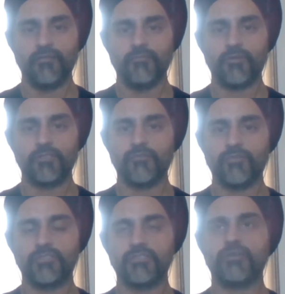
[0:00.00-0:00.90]
Because if
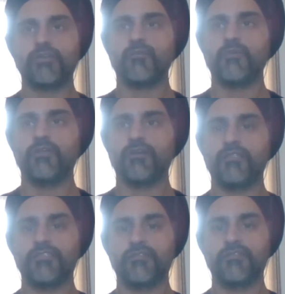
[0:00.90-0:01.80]
groceries are not coming
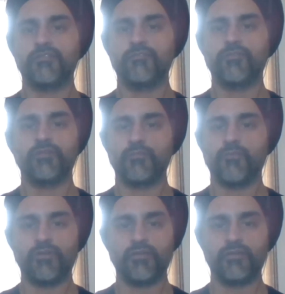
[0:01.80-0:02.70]
at 7 o'clock in the
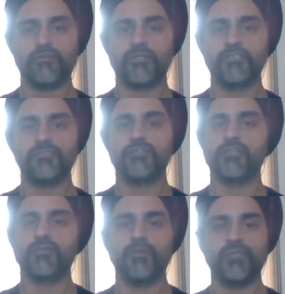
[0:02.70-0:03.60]
morning, your kid is not
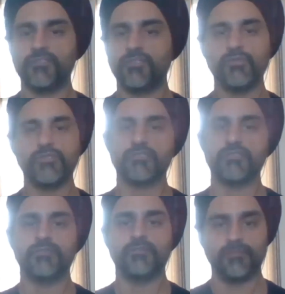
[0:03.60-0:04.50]
drinking milk, there's huge
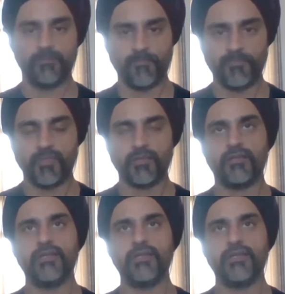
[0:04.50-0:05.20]
dissonance, right?